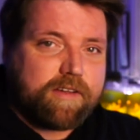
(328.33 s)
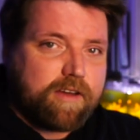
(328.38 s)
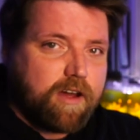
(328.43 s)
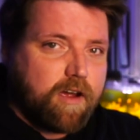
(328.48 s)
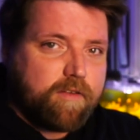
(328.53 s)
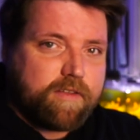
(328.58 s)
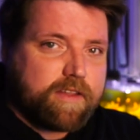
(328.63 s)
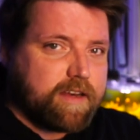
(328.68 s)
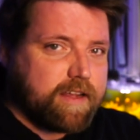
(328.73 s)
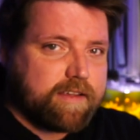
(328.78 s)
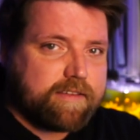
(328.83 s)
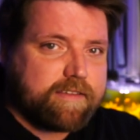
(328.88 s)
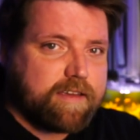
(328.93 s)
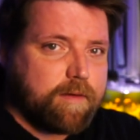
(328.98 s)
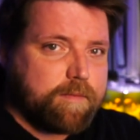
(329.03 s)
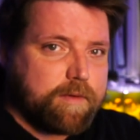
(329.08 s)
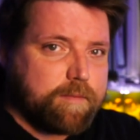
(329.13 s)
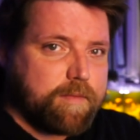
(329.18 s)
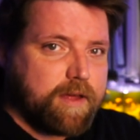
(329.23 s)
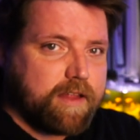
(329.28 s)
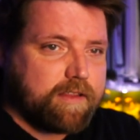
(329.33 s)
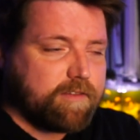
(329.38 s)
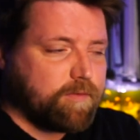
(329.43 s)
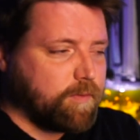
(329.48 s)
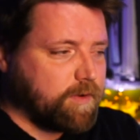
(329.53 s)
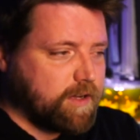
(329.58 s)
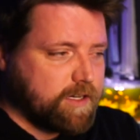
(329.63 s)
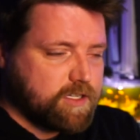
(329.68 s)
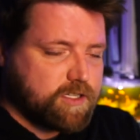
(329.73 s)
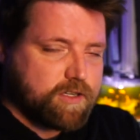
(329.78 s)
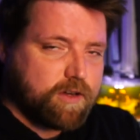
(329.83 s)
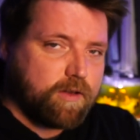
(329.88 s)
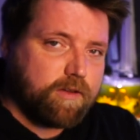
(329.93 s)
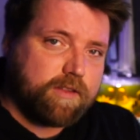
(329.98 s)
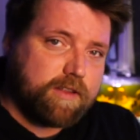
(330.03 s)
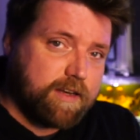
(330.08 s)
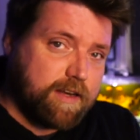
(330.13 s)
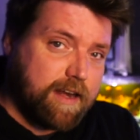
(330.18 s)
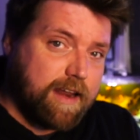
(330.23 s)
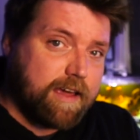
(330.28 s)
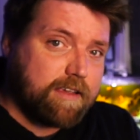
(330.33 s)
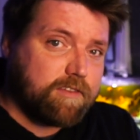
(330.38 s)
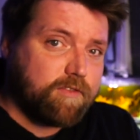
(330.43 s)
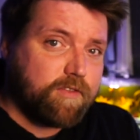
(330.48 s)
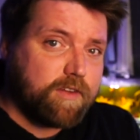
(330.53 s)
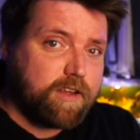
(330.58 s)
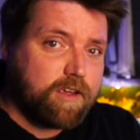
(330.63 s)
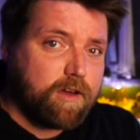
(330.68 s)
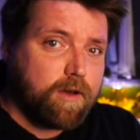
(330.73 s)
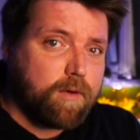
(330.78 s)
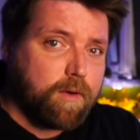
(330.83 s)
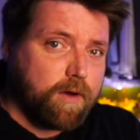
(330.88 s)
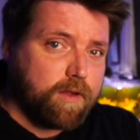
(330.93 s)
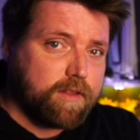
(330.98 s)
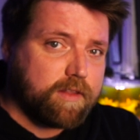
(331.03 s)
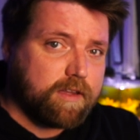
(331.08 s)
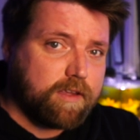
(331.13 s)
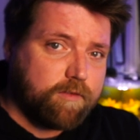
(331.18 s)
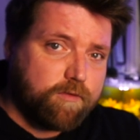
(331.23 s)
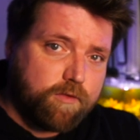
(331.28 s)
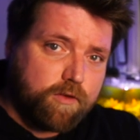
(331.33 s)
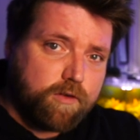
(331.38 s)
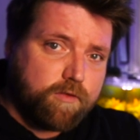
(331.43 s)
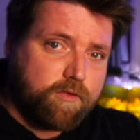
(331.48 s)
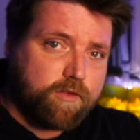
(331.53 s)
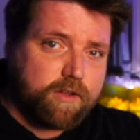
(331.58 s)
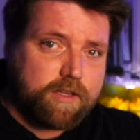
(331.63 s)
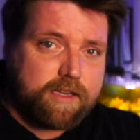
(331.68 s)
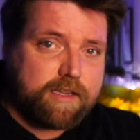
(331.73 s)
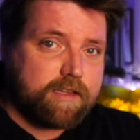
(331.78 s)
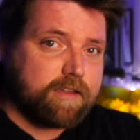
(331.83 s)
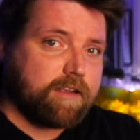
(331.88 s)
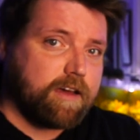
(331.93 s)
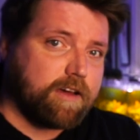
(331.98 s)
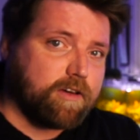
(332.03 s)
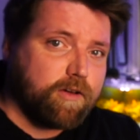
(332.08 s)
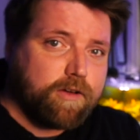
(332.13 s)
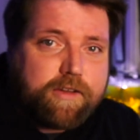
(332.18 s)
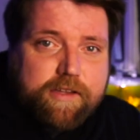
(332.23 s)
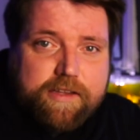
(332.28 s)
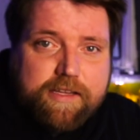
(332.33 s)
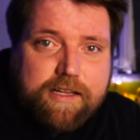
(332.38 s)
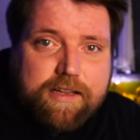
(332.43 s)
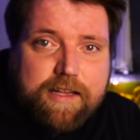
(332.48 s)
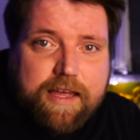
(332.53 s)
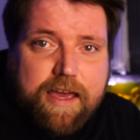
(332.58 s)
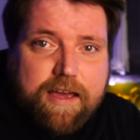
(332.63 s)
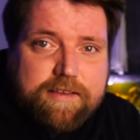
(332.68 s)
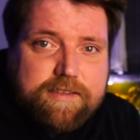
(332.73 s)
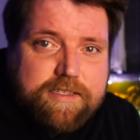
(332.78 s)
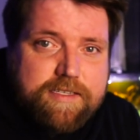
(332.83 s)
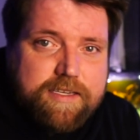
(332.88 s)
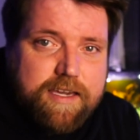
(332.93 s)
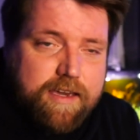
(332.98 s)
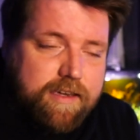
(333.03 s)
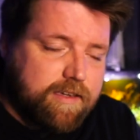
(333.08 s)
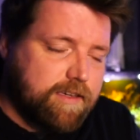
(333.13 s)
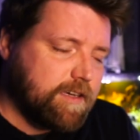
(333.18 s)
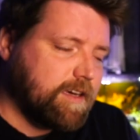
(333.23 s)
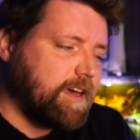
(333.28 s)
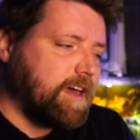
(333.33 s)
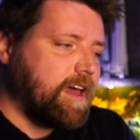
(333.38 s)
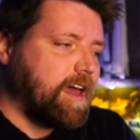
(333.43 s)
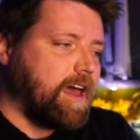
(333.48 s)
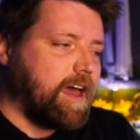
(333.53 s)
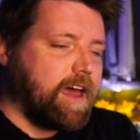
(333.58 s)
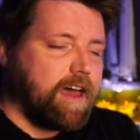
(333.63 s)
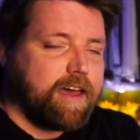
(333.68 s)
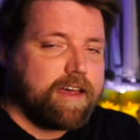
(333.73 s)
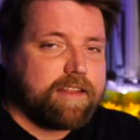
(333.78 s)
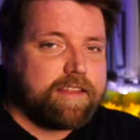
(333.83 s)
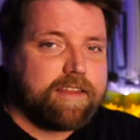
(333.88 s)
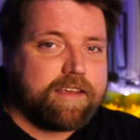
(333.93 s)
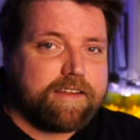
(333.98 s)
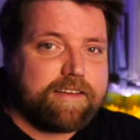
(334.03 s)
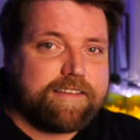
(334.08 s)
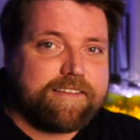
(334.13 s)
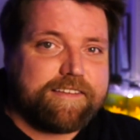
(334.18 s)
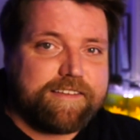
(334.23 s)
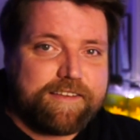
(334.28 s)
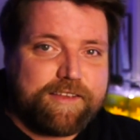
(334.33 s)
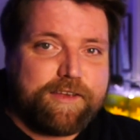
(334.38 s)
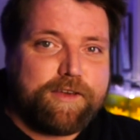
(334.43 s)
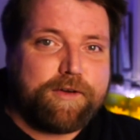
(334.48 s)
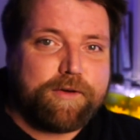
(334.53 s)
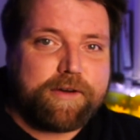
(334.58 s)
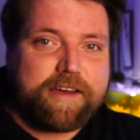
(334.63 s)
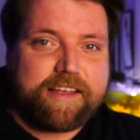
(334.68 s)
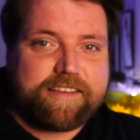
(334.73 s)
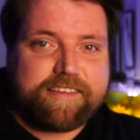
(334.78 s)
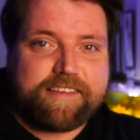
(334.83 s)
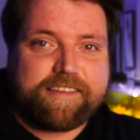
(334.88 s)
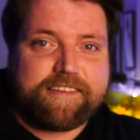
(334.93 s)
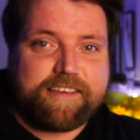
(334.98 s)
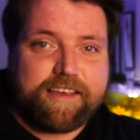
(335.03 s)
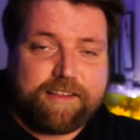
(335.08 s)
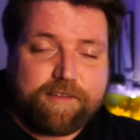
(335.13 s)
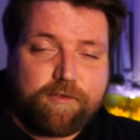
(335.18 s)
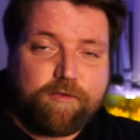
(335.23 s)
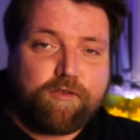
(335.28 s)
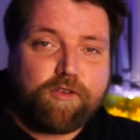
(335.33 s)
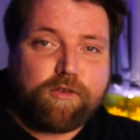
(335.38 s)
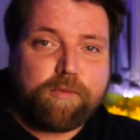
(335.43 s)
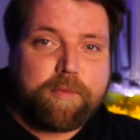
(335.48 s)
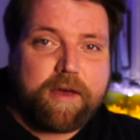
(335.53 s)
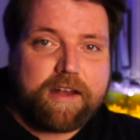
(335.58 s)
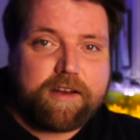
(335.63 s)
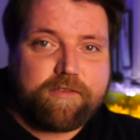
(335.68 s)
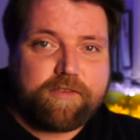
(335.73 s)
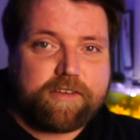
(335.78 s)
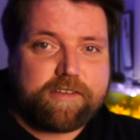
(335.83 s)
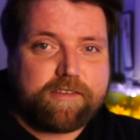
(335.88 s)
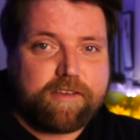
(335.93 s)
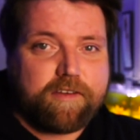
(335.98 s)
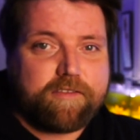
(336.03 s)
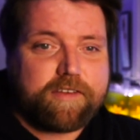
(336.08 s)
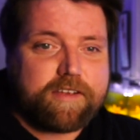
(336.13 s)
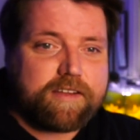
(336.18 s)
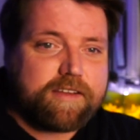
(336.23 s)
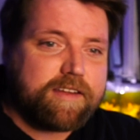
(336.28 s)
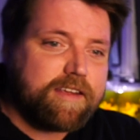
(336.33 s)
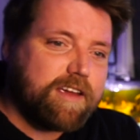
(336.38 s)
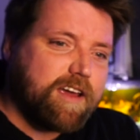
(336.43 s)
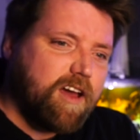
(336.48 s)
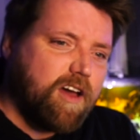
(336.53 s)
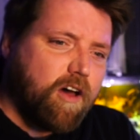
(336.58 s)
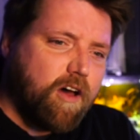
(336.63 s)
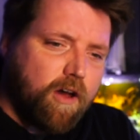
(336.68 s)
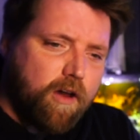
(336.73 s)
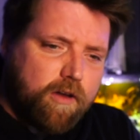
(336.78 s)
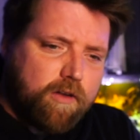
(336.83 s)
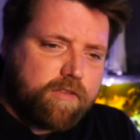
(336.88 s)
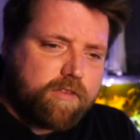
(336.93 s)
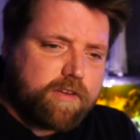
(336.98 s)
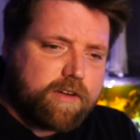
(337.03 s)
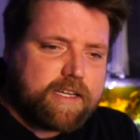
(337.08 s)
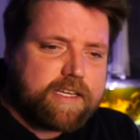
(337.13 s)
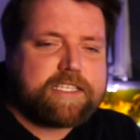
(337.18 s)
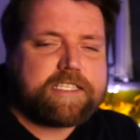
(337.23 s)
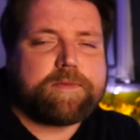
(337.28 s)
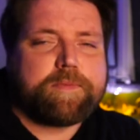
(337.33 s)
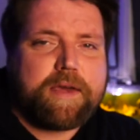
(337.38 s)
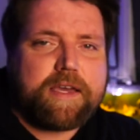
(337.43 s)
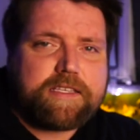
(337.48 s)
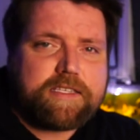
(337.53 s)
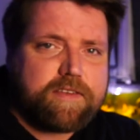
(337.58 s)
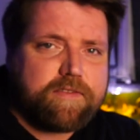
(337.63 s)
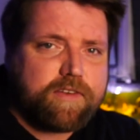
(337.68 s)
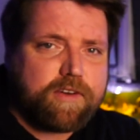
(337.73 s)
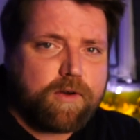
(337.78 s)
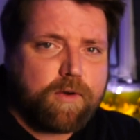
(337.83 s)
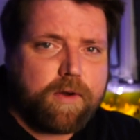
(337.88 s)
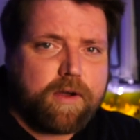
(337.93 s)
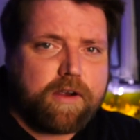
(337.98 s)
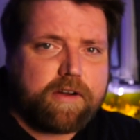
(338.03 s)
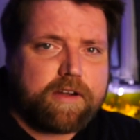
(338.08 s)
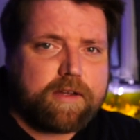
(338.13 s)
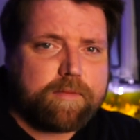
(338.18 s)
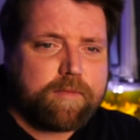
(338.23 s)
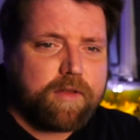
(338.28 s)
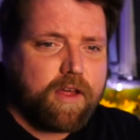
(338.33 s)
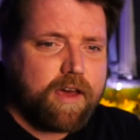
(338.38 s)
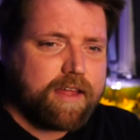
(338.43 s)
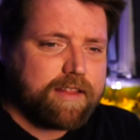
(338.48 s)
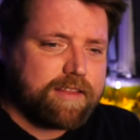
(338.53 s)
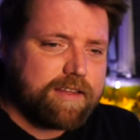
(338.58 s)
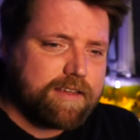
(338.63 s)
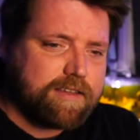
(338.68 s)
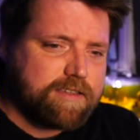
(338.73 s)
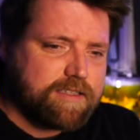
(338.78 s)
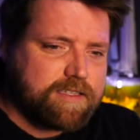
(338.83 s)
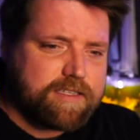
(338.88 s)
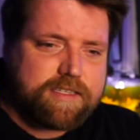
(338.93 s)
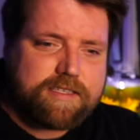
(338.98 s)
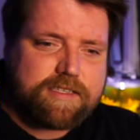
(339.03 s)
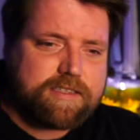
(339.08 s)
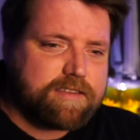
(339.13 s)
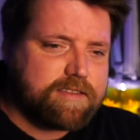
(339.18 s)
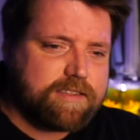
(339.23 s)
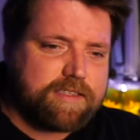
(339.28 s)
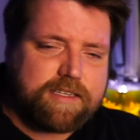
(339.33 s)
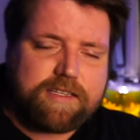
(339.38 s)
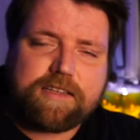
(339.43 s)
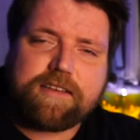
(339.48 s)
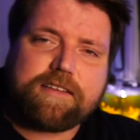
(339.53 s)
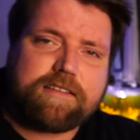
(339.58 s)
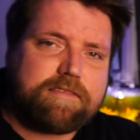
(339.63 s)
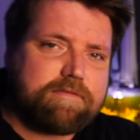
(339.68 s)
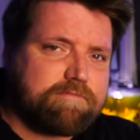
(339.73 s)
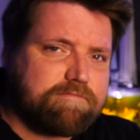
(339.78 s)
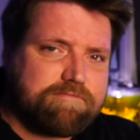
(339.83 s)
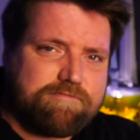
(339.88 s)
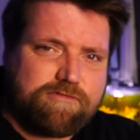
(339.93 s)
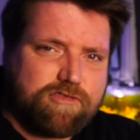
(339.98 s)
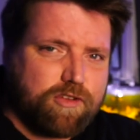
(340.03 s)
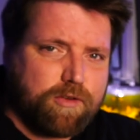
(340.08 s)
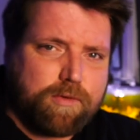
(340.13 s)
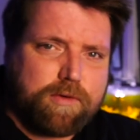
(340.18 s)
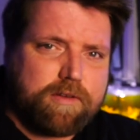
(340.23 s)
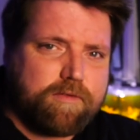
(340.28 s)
over the next coming months, when I show you the next video on the 4-foot, I call it the lounge tank, that you'll get to see the full benefits of it over an expensive aquarium light that just didn't do